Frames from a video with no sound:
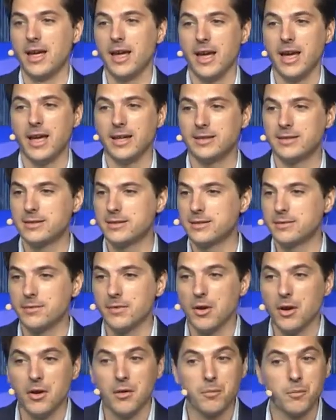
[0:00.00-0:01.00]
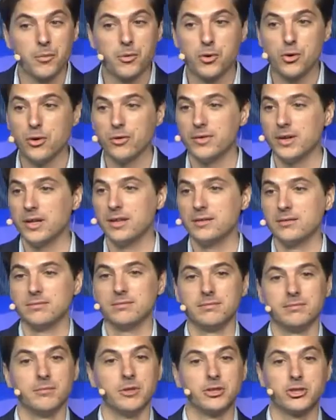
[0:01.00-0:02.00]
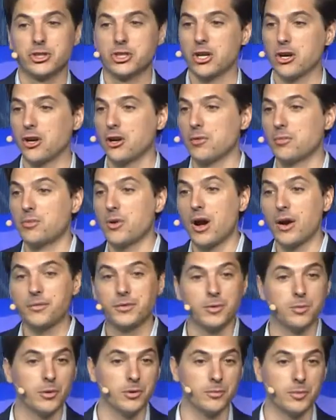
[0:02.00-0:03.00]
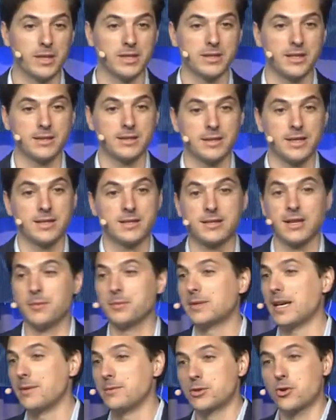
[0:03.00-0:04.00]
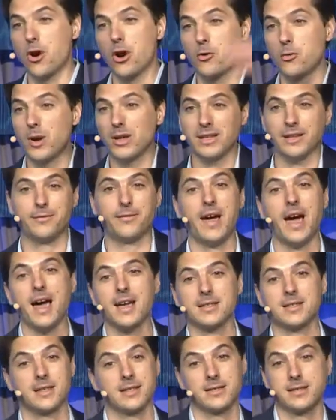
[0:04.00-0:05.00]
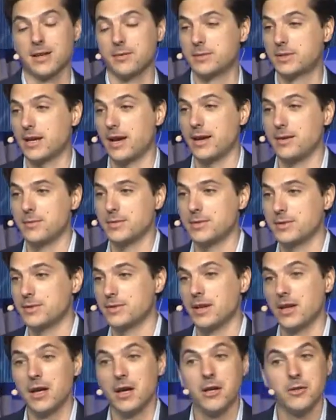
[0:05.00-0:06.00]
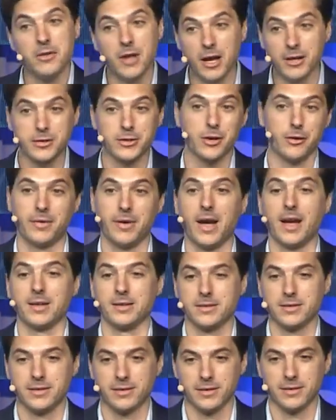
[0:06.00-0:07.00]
It's proven, mature, profitable businesses, sometimes growing really fast and sometimes not so fast.